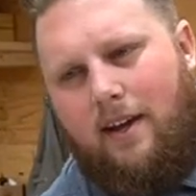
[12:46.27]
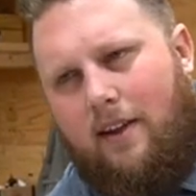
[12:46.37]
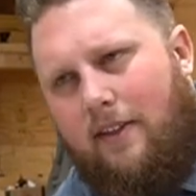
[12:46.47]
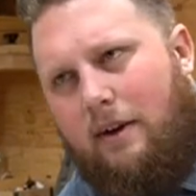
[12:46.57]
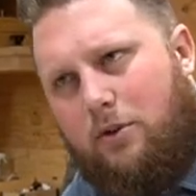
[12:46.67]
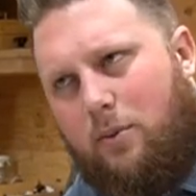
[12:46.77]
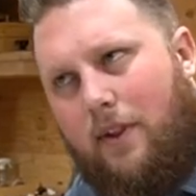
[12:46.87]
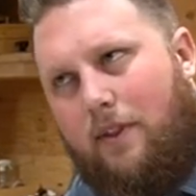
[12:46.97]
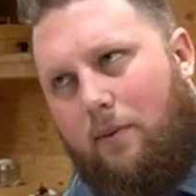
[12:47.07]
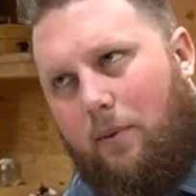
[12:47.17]
That was
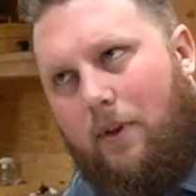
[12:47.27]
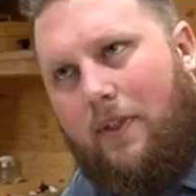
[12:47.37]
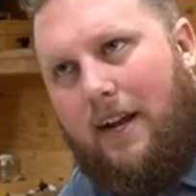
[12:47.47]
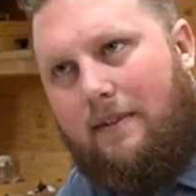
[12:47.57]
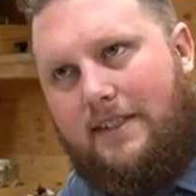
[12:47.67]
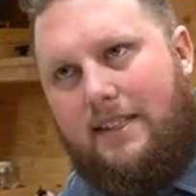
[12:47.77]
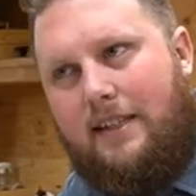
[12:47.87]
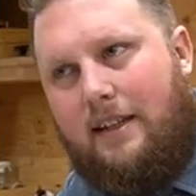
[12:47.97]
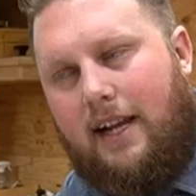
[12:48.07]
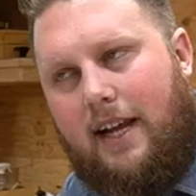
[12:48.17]
one, one thing I've
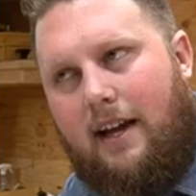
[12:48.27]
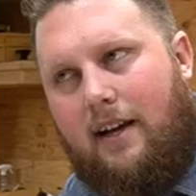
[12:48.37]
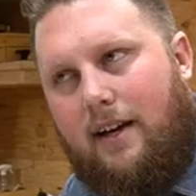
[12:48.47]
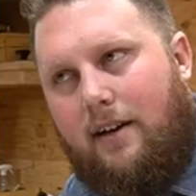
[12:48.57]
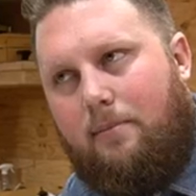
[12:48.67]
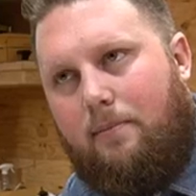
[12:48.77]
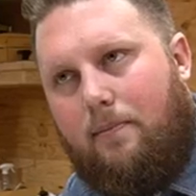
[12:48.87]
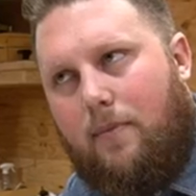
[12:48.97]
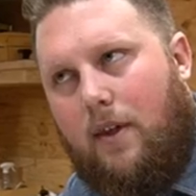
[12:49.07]
seen, like um,